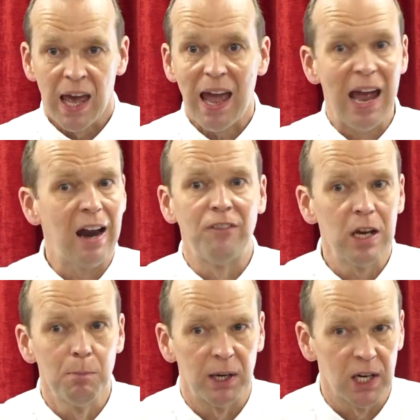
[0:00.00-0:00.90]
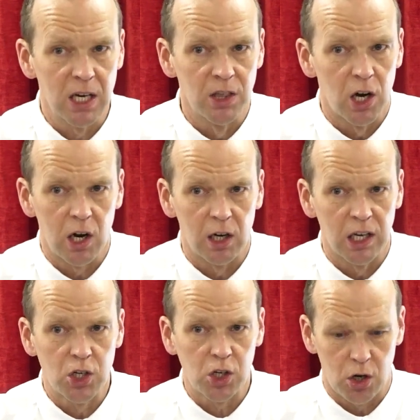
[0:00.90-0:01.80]
Everybody in the
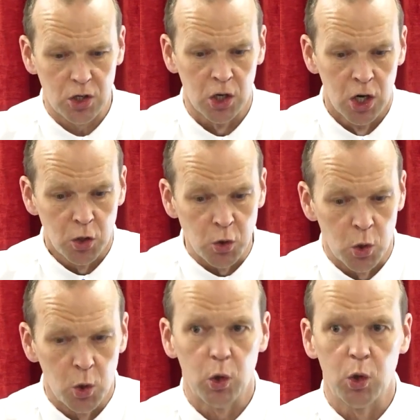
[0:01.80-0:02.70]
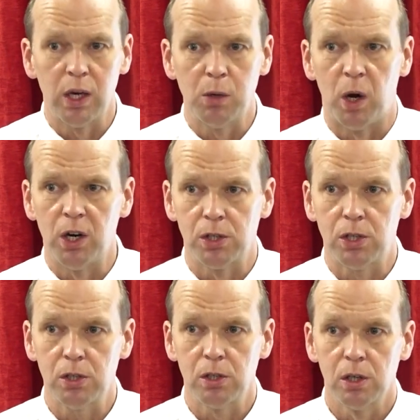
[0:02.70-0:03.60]
early church knew who he
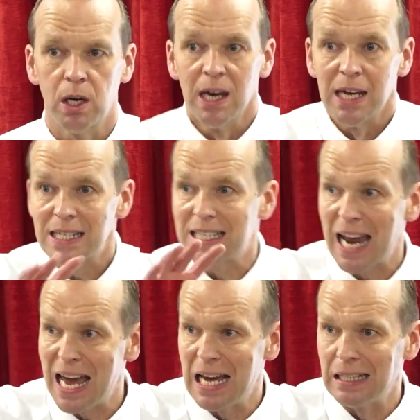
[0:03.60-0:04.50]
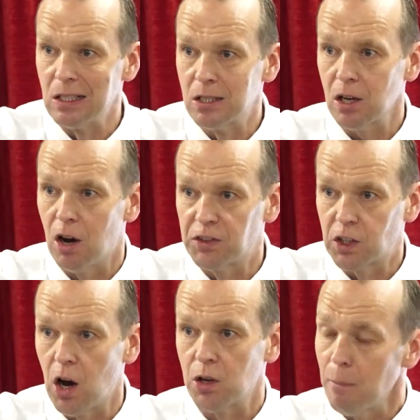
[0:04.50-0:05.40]
was. Tens of
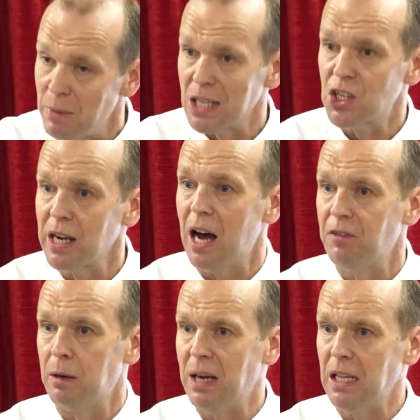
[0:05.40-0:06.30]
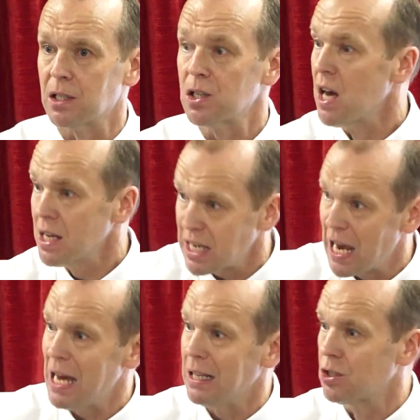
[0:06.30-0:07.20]
thousands. Imagine having meetings,
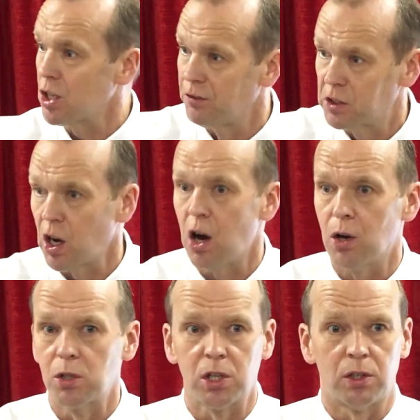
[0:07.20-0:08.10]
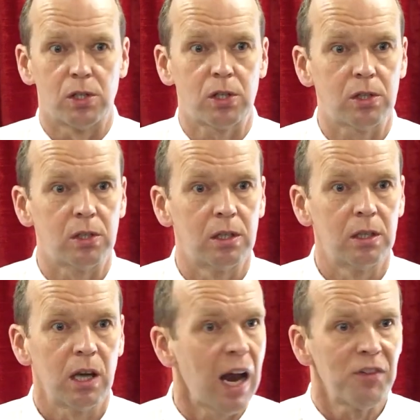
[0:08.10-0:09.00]
tens of thousands.
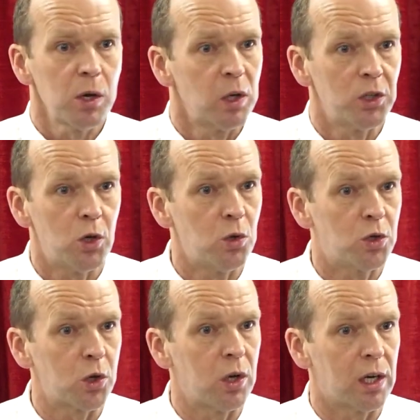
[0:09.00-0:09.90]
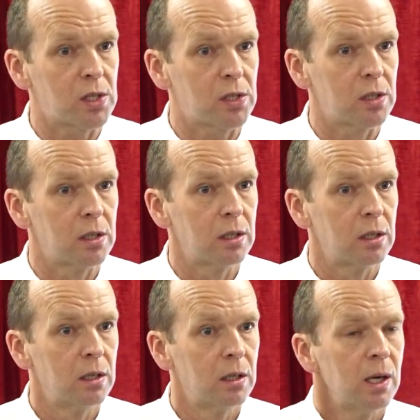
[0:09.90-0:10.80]
Everyone knew Judas.
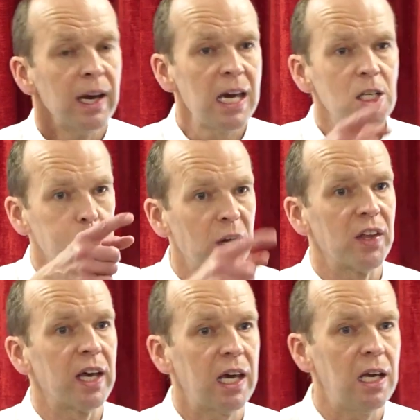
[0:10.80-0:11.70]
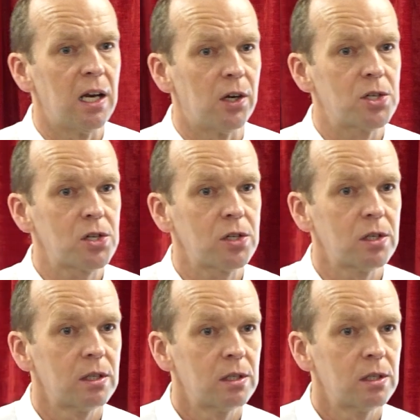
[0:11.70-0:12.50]
He's one of the healers.